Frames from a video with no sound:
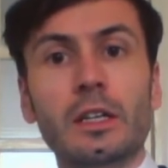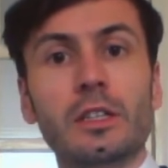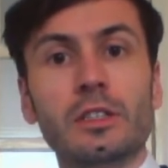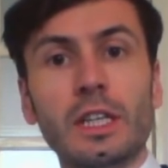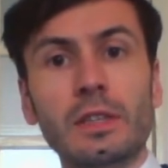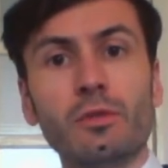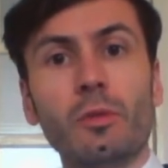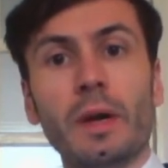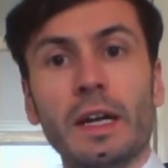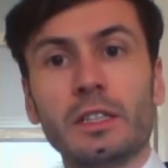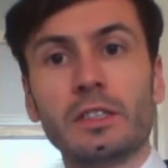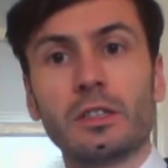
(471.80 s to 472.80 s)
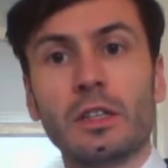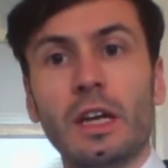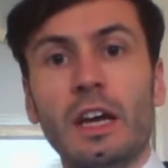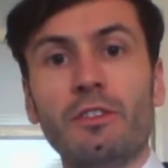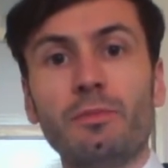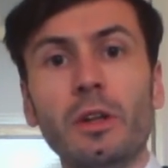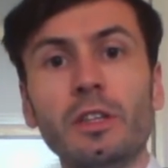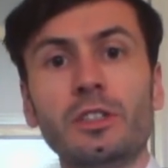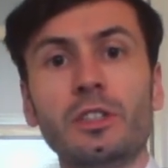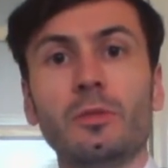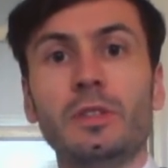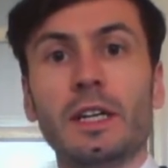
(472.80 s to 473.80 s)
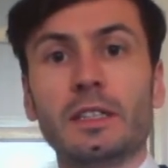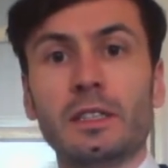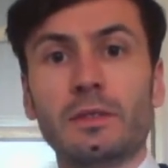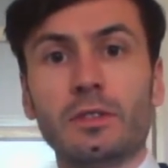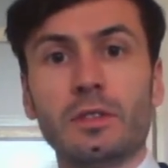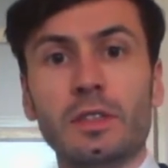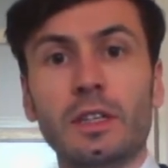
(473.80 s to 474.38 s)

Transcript: Central banks have policy objectives